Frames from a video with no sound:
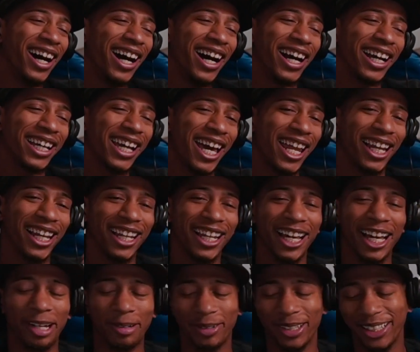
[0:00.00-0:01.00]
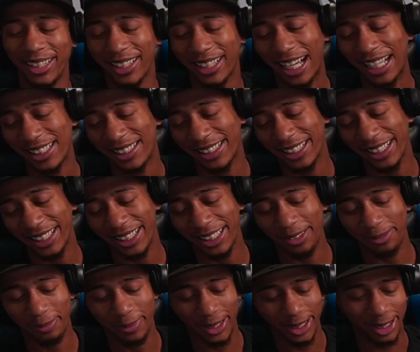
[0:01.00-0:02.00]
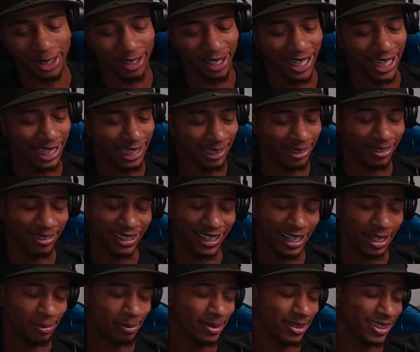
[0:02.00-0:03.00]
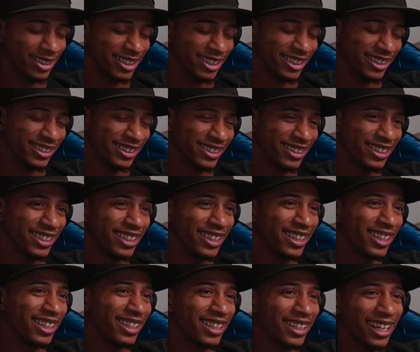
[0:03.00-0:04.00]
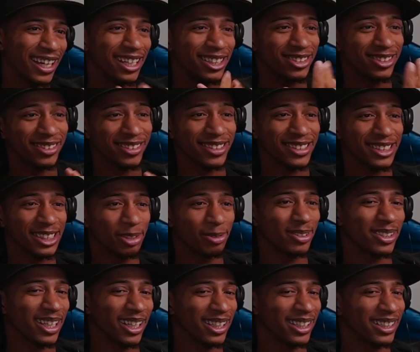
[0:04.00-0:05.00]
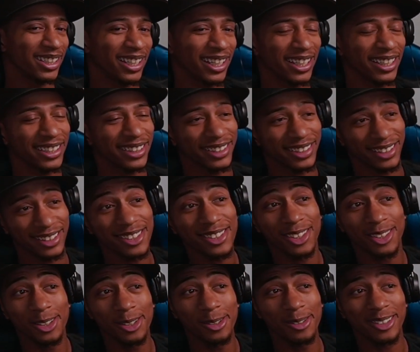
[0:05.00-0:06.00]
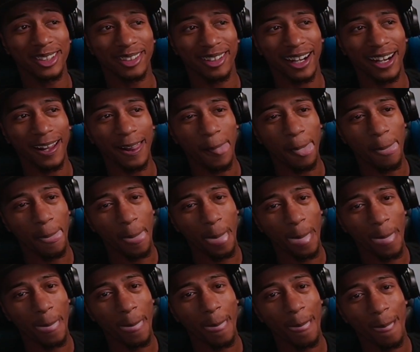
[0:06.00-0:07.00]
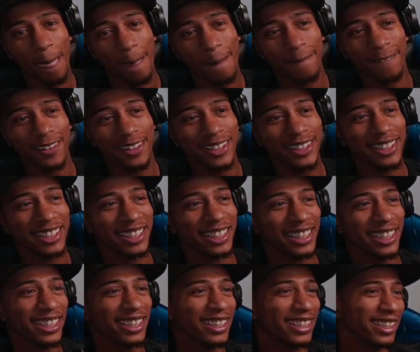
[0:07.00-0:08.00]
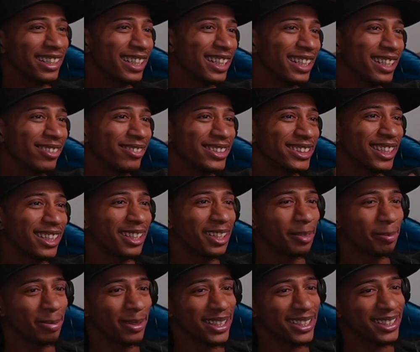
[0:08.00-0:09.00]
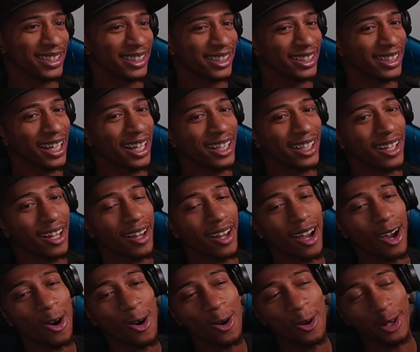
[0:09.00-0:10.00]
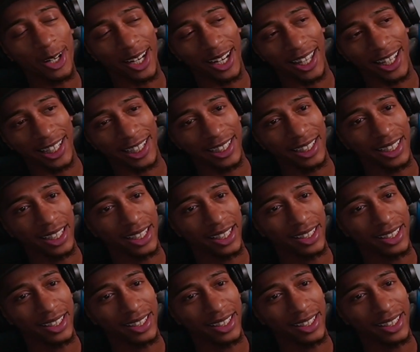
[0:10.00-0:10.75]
I gotta laugh, but look, I seen this video. I ain't gonna lie, bro. Look, as you can see what that look like. It was a koozie, right? Yeah, it was a little picture, an older lady.